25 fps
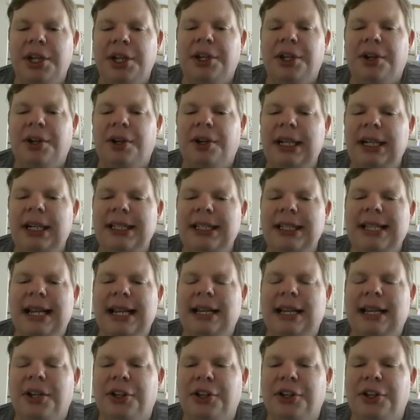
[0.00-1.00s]
you're going to
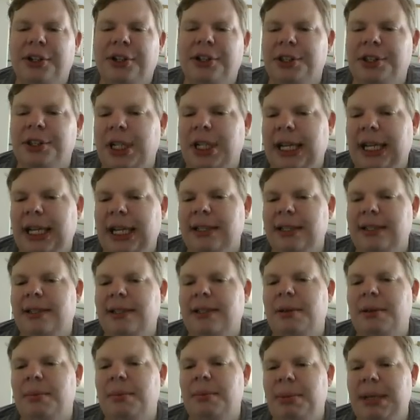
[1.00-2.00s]
stand a good chance
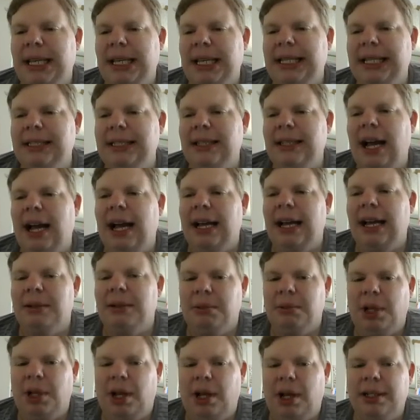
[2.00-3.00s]
to beat
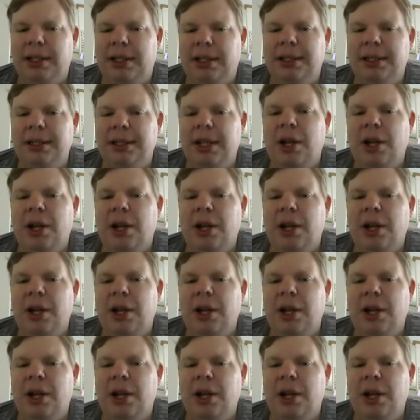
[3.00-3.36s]
item lock.